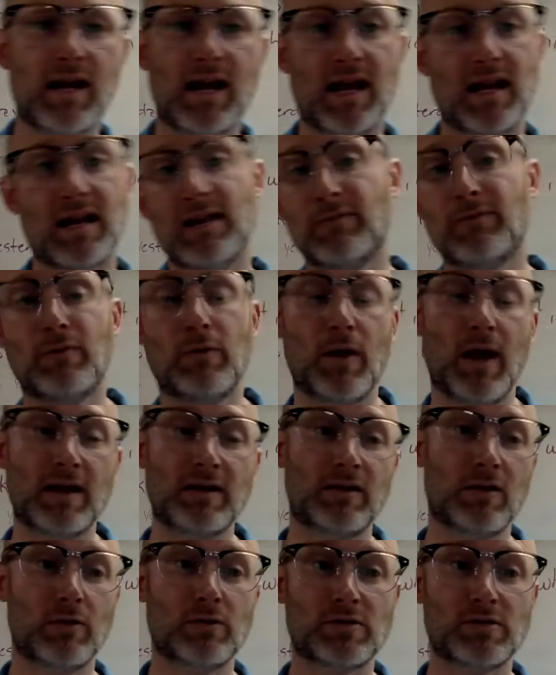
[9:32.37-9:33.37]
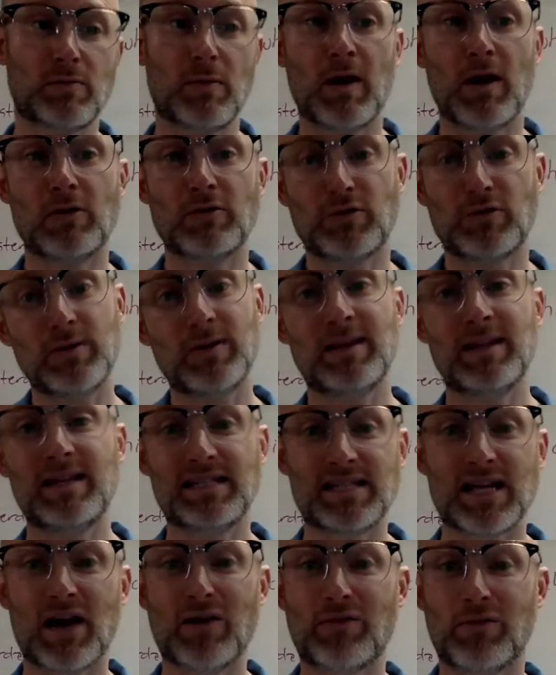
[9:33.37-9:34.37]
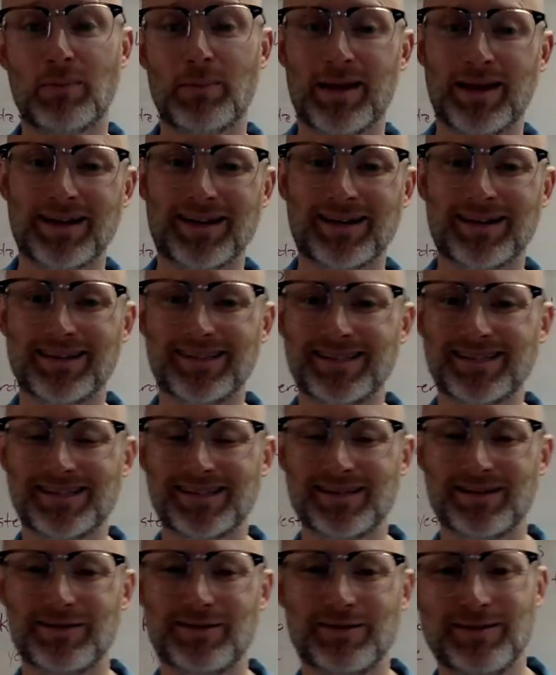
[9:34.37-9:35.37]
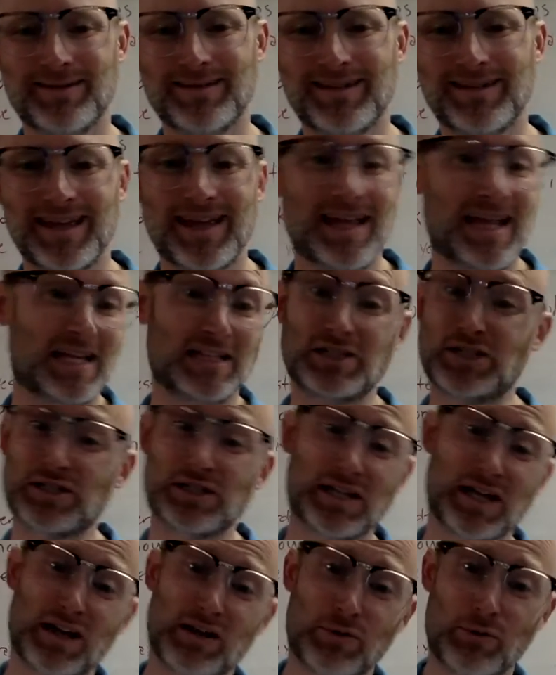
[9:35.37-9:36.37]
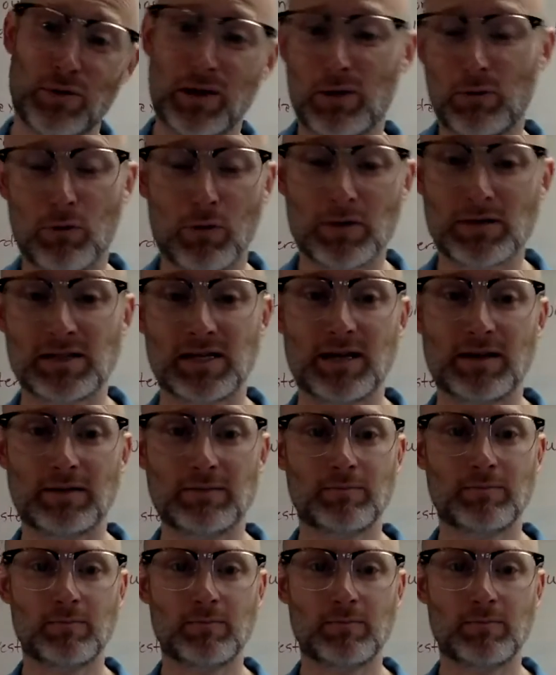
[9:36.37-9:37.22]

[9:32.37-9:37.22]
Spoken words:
and if you hadn't noticed, we are doing these alphabetically, so it's just kind of the way it worked out.